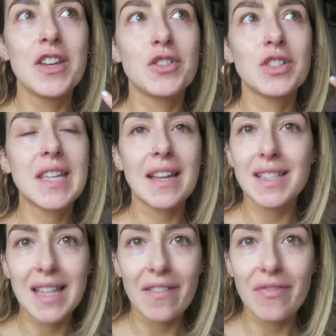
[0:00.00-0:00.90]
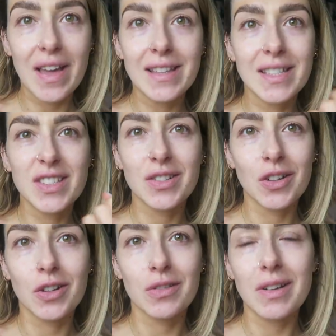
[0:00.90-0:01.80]
you just get to that phase in
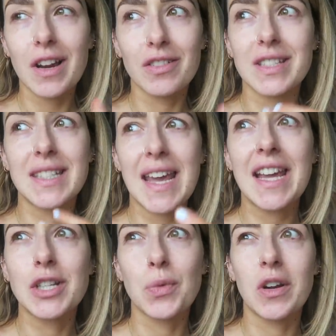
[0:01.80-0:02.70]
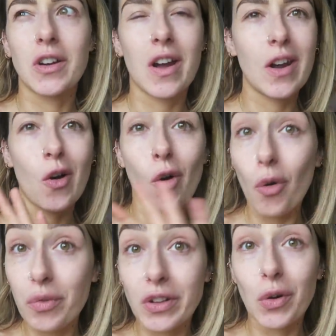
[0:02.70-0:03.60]
your or stage where you're kind of
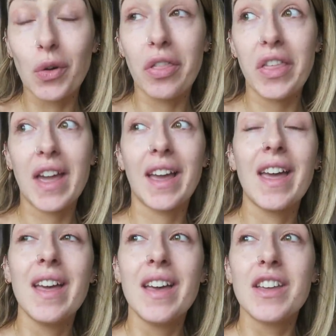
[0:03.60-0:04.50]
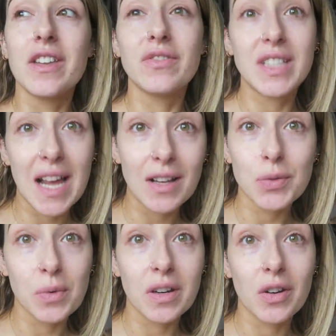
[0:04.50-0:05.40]
over the whole thing you've
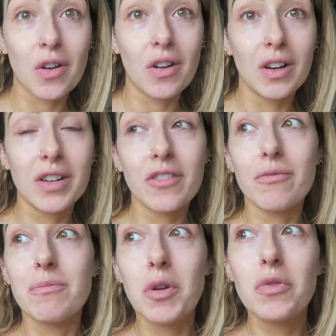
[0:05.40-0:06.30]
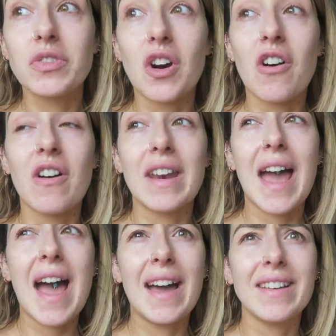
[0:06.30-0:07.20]
dealt with it all you've moved on
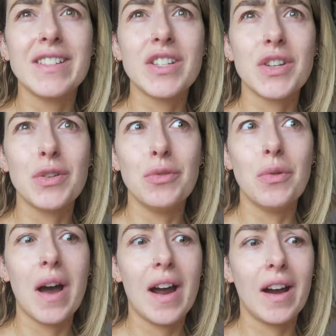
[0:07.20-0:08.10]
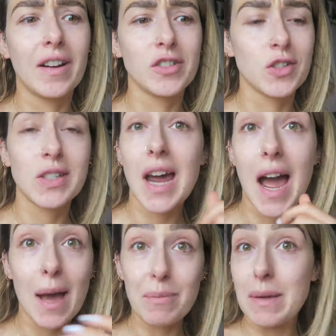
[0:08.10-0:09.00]
and you are just
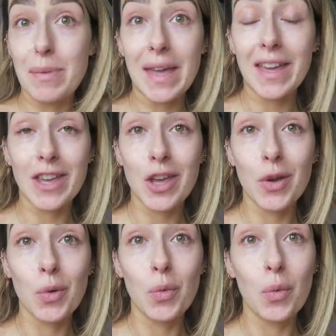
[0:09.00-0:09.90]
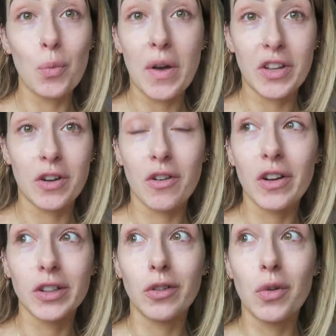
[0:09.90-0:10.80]
happy being you whether you're
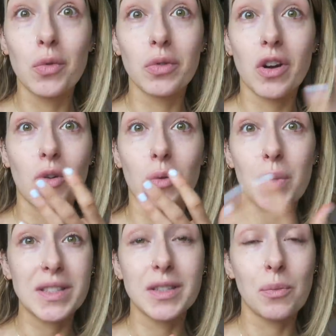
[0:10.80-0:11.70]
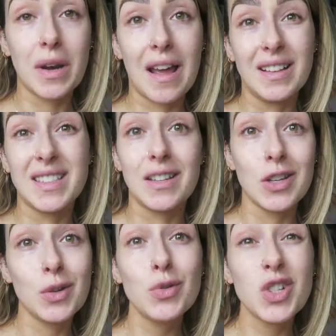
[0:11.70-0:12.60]
on your own or with someone else and
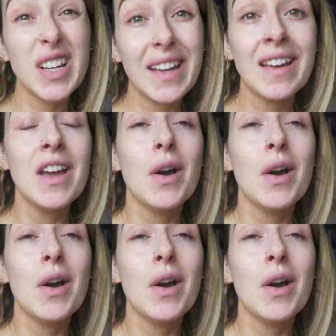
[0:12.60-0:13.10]
usually